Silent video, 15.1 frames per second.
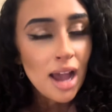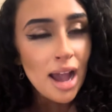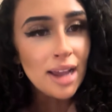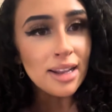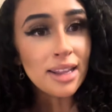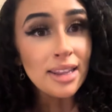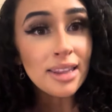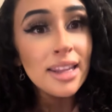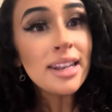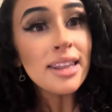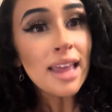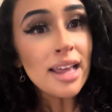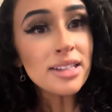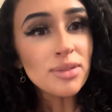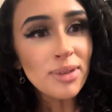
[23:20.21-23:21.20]
I and then
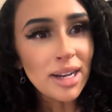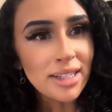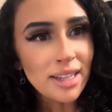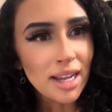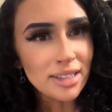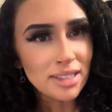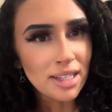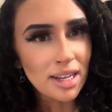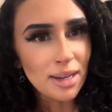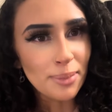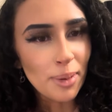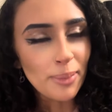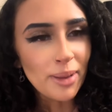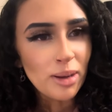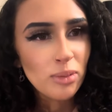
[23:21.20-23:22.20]
that's when I texted him.
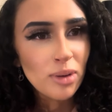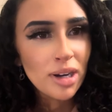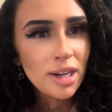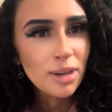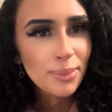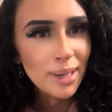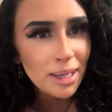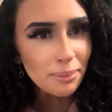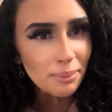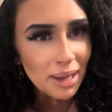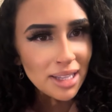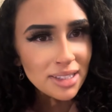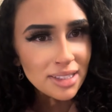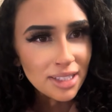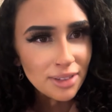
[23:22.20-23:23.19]
I'm like, what are you being
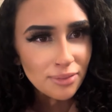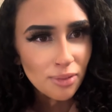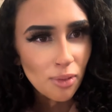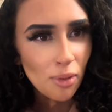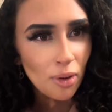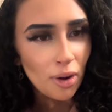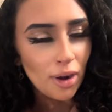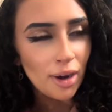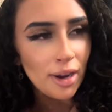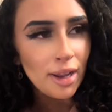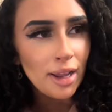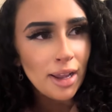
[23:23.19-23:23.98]
messy for?